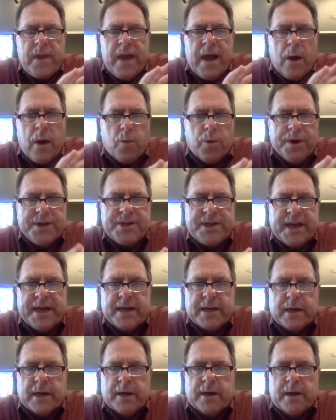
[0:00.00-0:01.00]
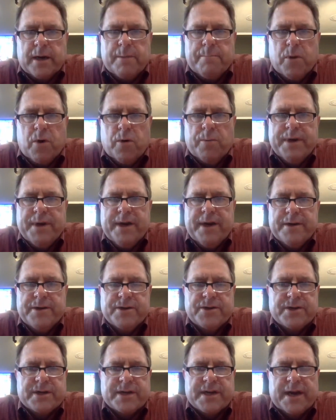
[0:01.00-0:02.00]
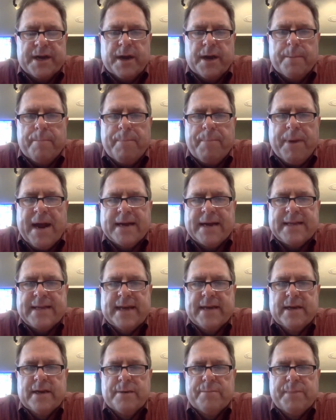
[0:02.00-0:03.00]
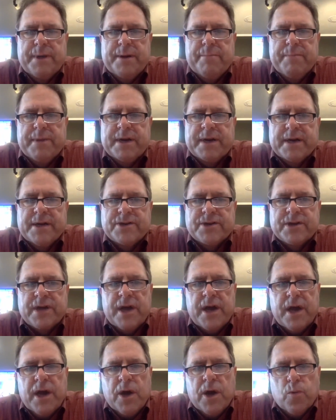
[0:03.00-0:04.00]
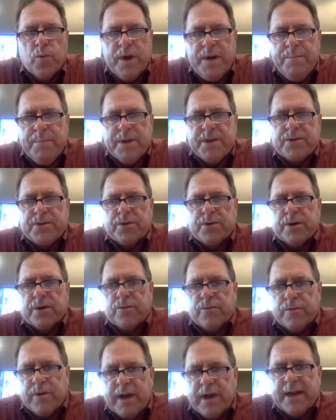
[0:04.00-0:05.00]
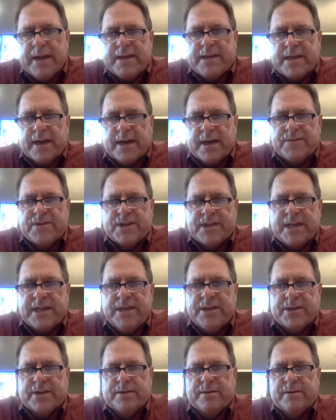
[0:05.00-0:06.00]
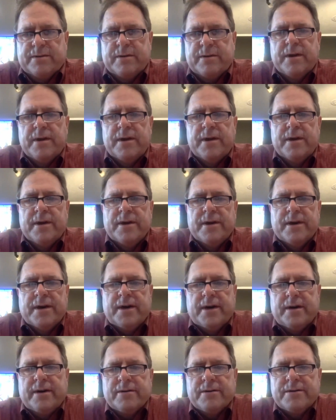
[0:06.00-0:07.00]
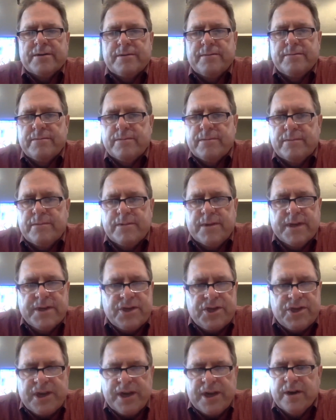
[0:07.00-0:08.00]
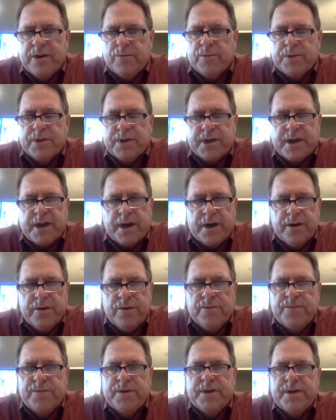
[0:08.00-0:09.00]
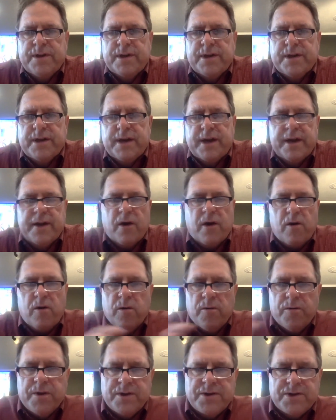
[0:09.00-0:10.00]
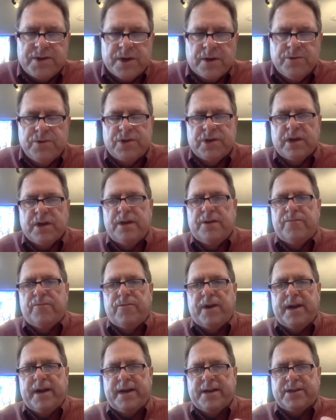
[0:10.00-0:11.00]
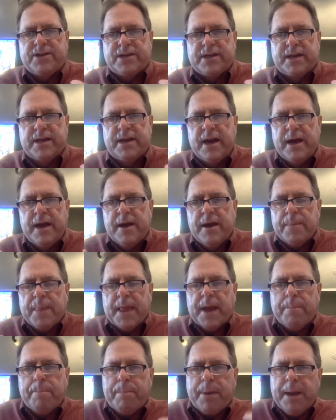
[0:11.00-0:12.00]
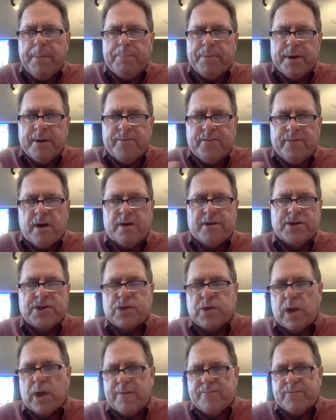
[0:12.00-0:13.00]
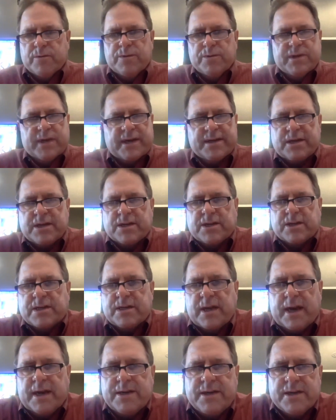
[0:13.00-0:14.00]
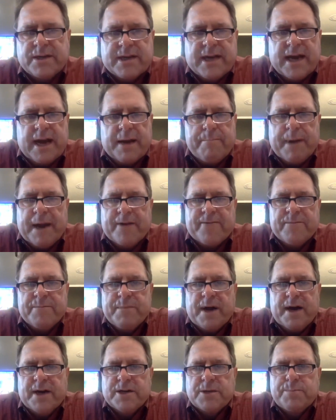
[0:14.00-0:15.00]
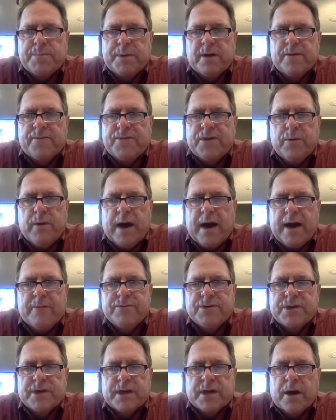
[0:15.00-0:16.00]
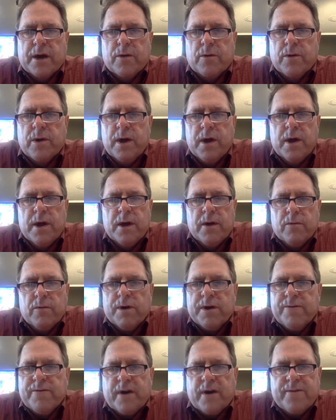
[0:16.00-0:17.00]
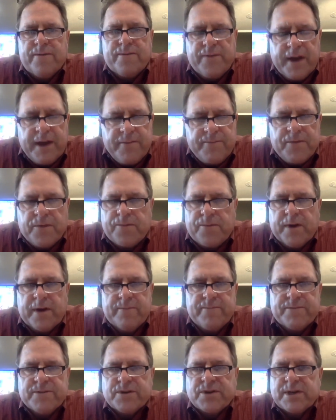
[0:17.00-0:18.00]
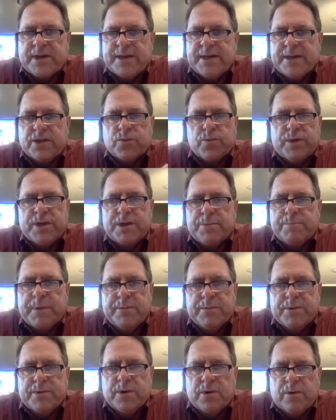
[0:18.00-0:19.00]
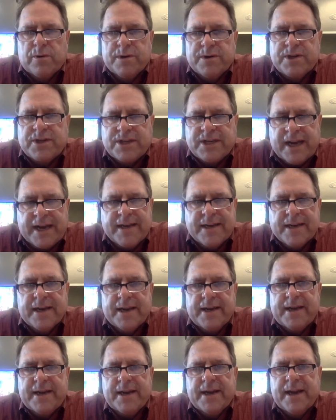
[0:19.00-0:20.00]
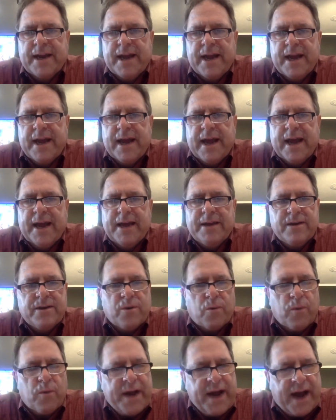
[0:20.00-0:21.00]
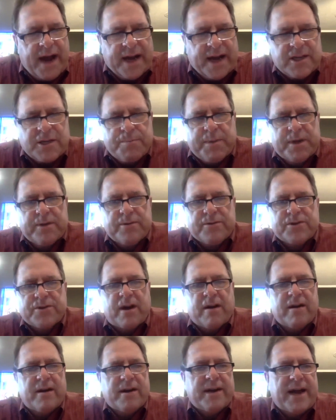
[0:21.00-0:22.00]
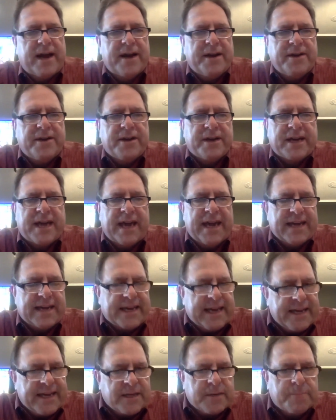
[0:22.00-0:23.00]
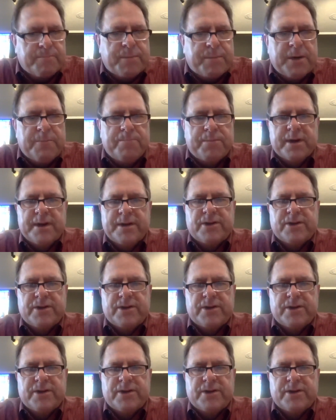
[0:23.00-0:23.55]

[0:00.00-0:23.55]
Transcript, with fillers: I want to take a, a moment here just to kind of unpack that a little bit because we've been through a really tough season uh, this year with COVID and, and all the social unrest and and people have lost loved ones. I just I just got back from the hospital a few hours ago. One of our faithful, faithful saints went to be with the Lord suddenly, and and the way hospitals are now, you can't get to people.